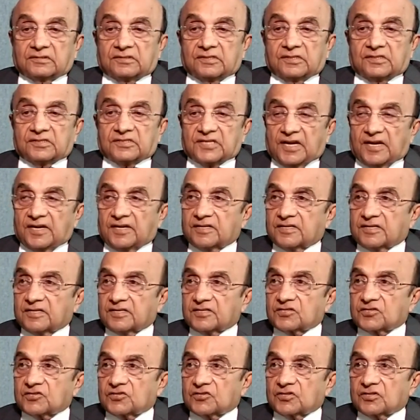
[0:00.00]
the
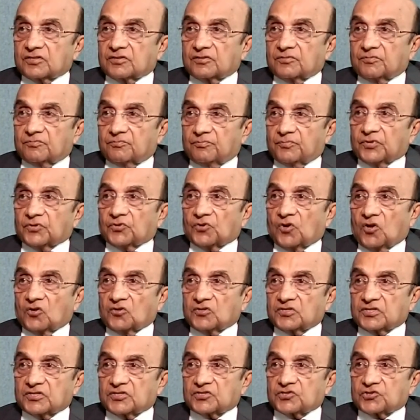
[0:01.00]
scientist,
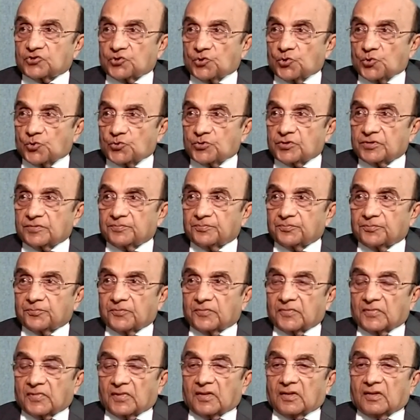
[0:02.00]
pathologist showed
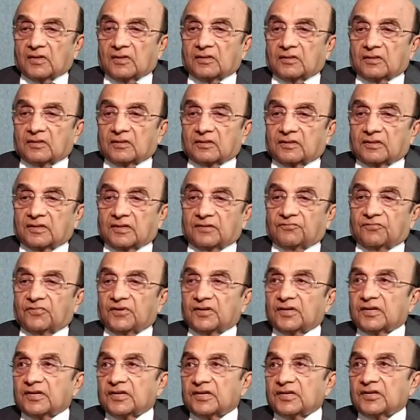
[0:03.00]
that
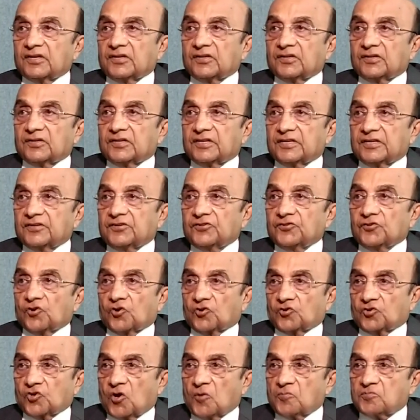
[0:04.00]
when he did the
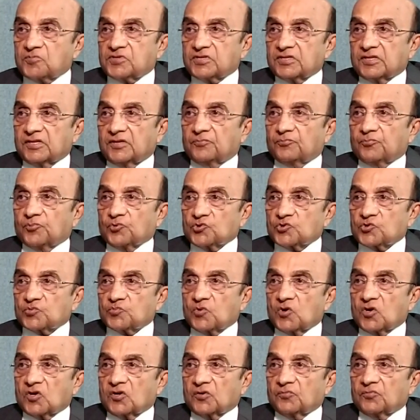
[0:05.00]
autopsy and
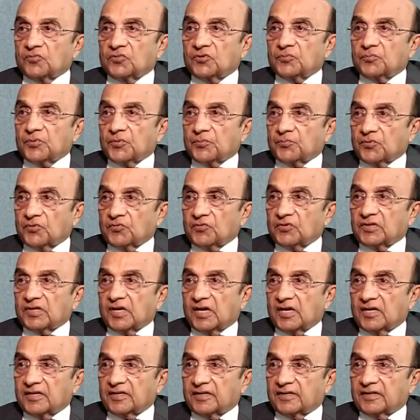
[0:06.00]
postmortem of the people with
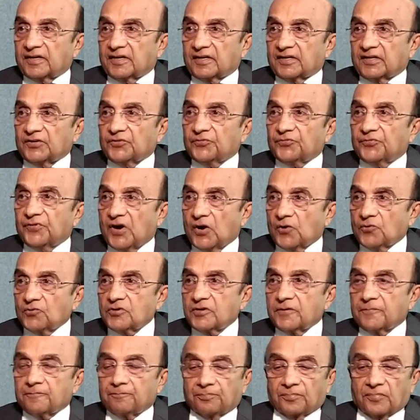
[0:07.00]
heart attack, he
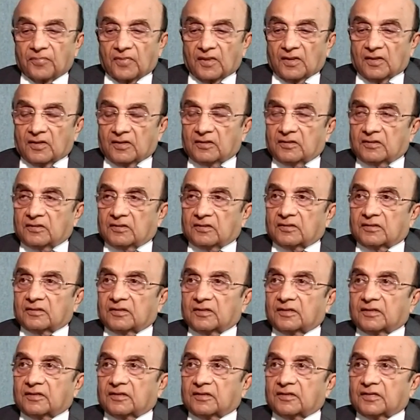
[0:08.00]
found
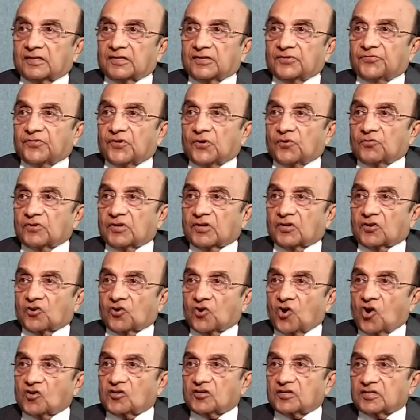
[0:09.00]
a
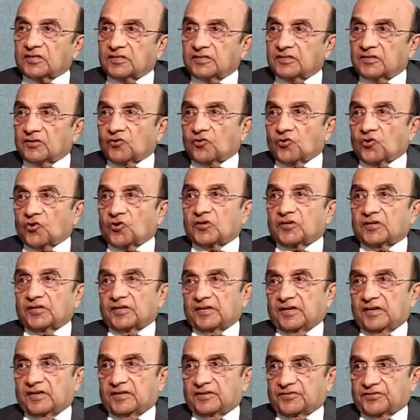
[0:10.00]
clot in the
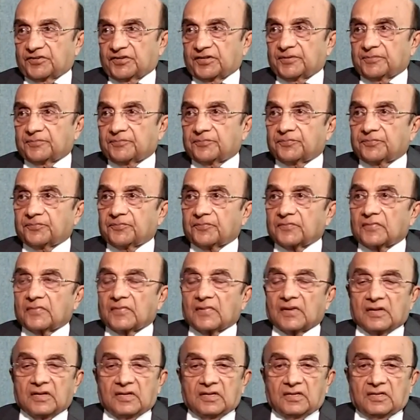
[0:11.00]
coronary artery.
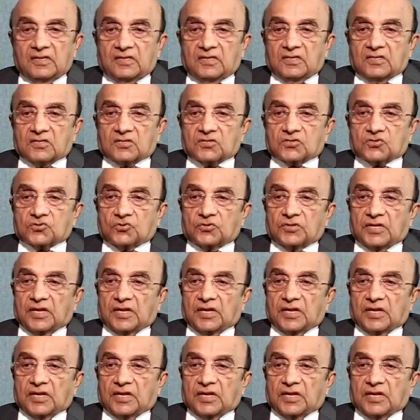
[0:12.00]
So